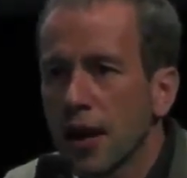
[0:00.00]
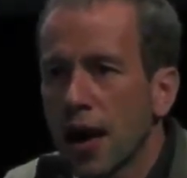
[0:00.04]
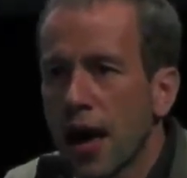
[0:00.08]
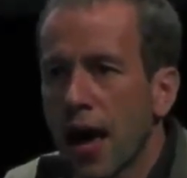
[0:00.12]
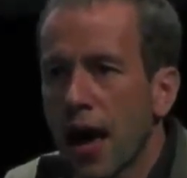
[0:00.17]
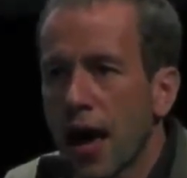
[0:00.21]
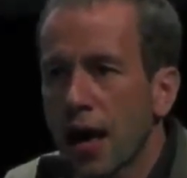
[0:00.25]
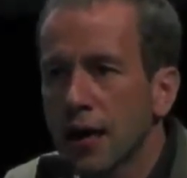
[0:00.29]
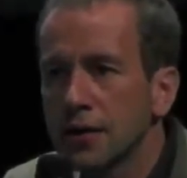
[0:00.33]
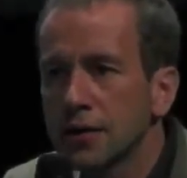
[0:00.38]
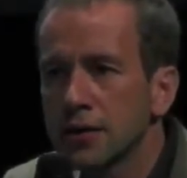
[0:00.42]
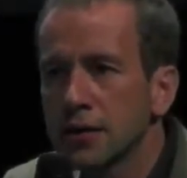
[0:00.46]

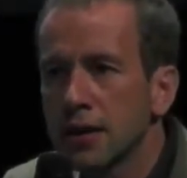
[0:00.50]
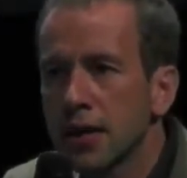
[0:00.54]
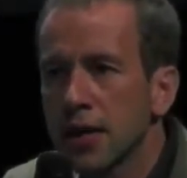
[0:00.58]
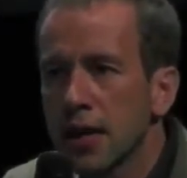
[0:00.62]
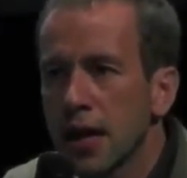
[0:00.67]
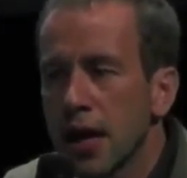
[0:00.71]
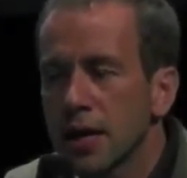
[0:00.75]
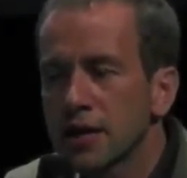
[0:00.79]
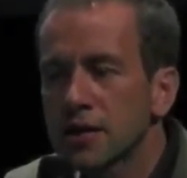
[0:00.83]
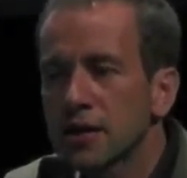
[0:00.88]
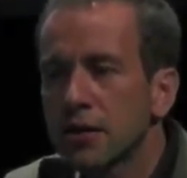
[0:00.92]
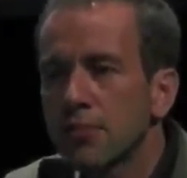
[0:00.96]
And
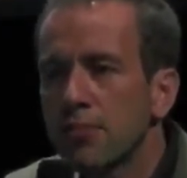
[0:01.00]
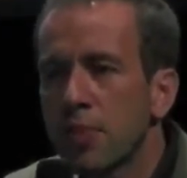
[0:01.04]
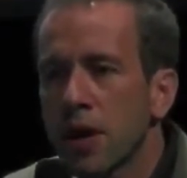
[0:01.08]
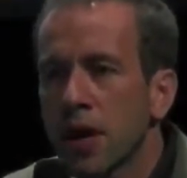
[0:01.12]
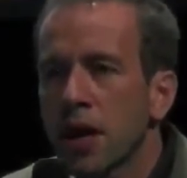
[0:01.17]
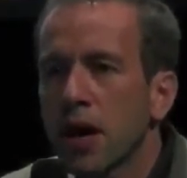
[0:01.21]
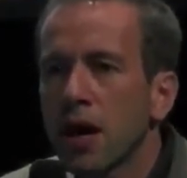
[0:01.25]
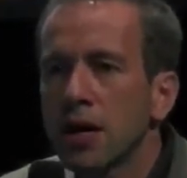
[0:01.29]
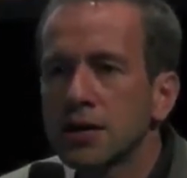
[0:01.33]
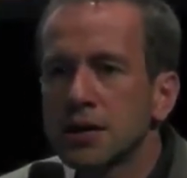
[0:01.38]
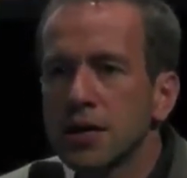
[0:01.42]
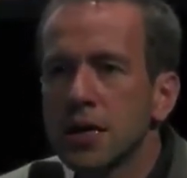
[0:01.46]
it's the
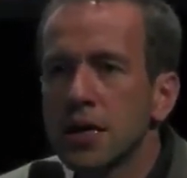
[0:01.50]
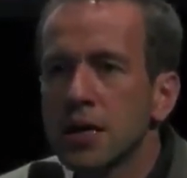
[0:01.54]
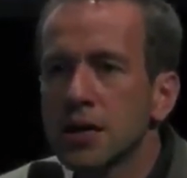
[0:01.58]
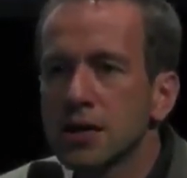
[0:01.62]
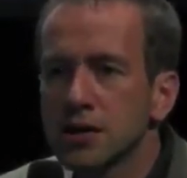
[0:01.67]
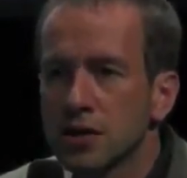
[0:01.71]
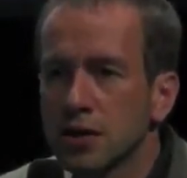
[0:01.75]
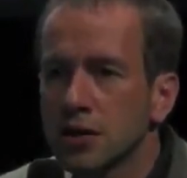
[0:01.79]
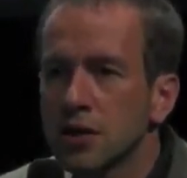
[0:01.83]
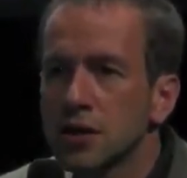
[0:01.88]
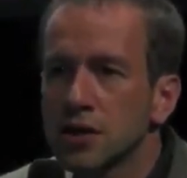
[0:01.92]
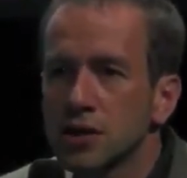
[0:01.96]
big
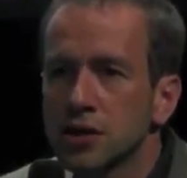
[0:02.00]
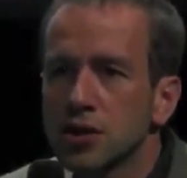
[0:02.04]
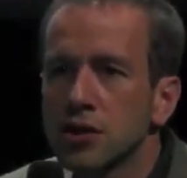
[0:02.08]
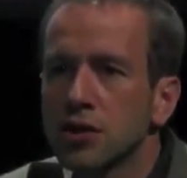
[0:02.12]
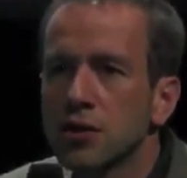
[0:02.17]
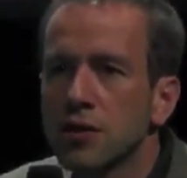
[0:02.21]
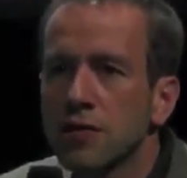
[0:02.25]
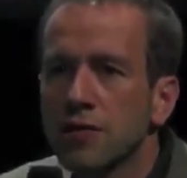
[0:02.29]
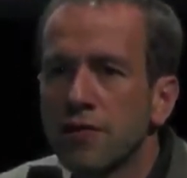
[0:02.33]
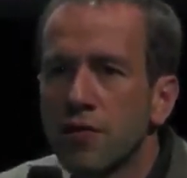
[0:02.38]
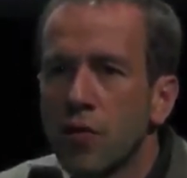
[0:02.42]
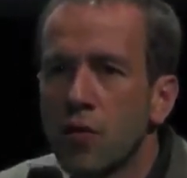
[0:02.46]
ideas that should
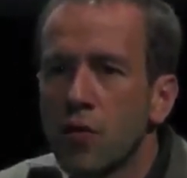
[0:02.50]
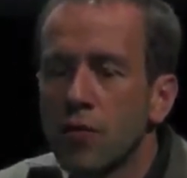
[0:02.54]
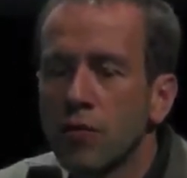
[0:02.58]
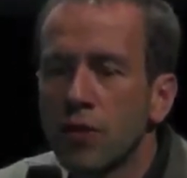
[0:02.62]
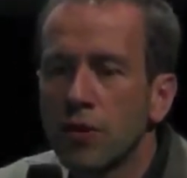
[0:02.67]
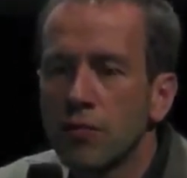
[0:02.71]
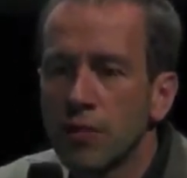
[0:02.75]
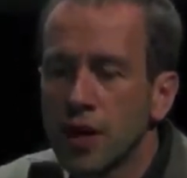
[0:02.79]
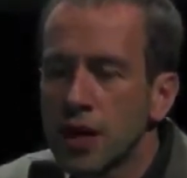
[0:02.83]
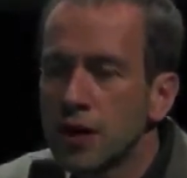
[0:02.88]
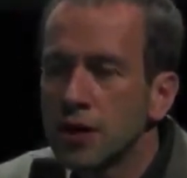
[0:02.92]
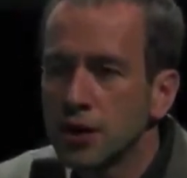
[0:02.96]
inform
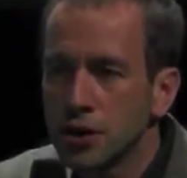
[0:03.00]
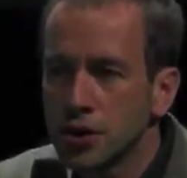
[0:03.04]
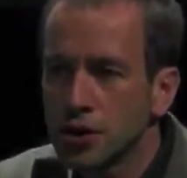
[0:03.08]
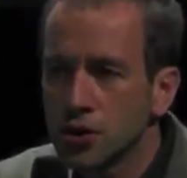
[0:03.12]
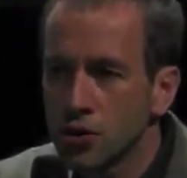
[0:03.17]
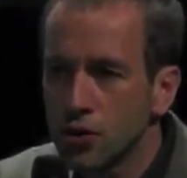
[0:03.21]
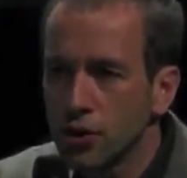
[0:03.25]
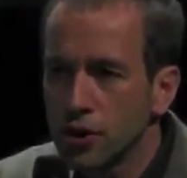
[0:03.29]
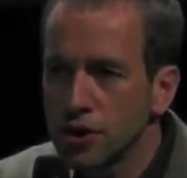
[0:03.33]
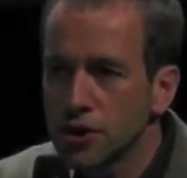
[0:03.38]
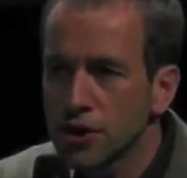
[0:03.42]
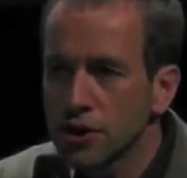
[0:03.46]
the media
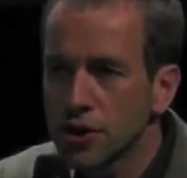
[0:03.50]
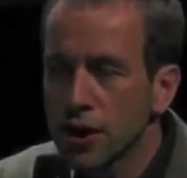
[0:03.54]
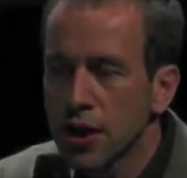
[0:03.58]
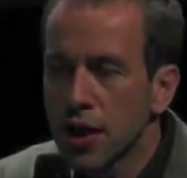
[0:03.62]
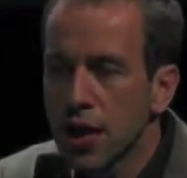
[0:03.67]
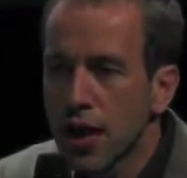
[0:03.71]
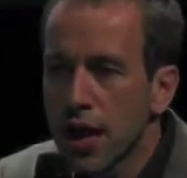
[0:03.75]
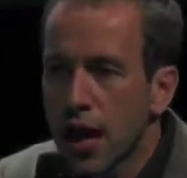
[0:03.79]
choice.